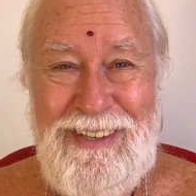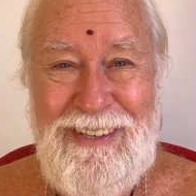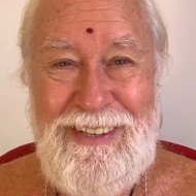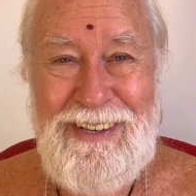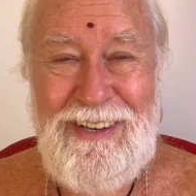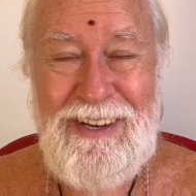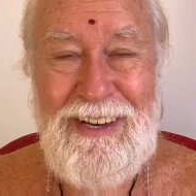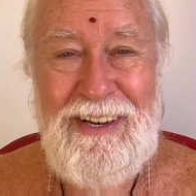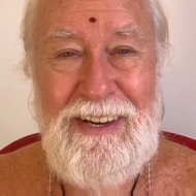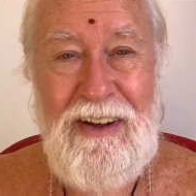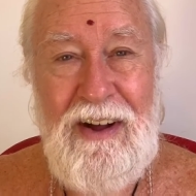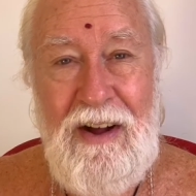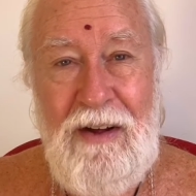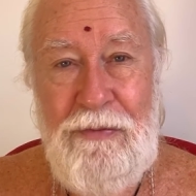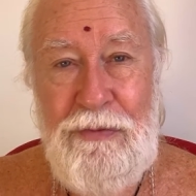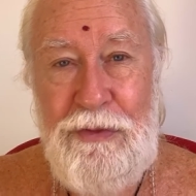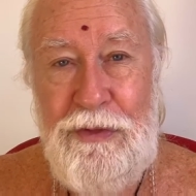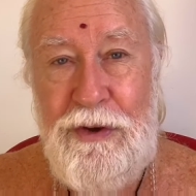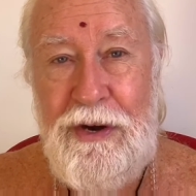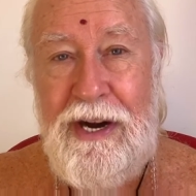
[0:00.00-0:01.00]
Huh?
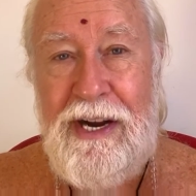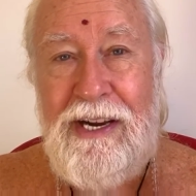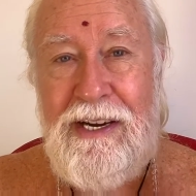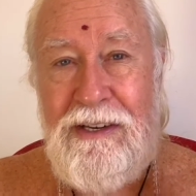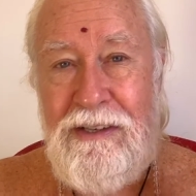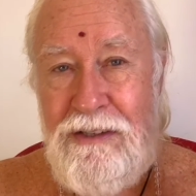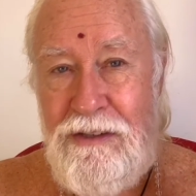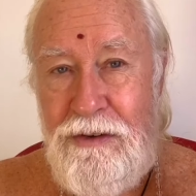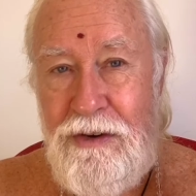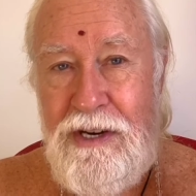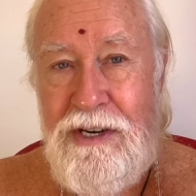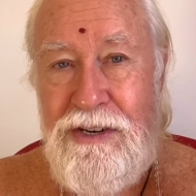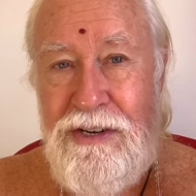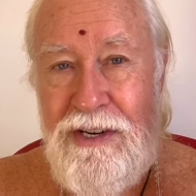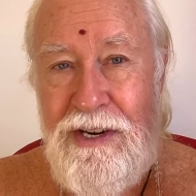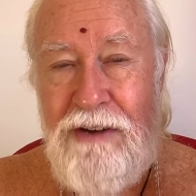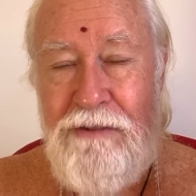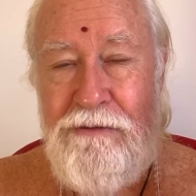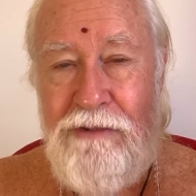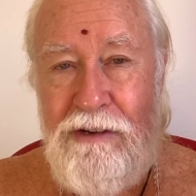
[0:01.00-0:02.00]

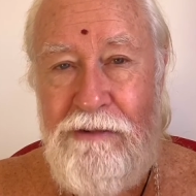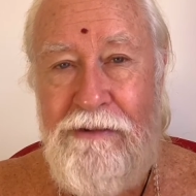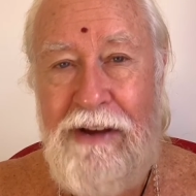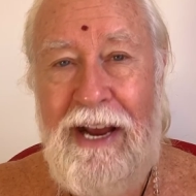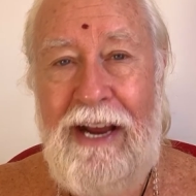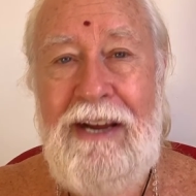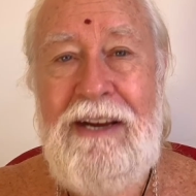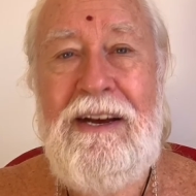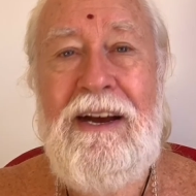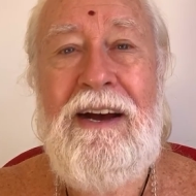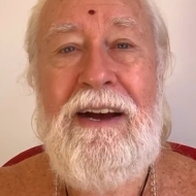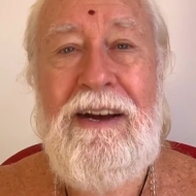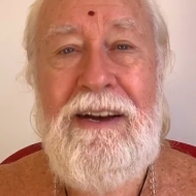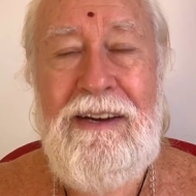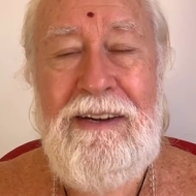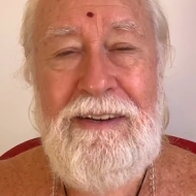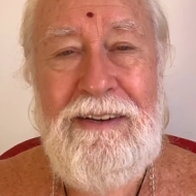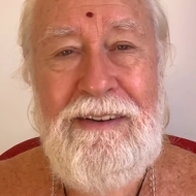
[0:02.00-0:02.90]
Drishya vivekaha.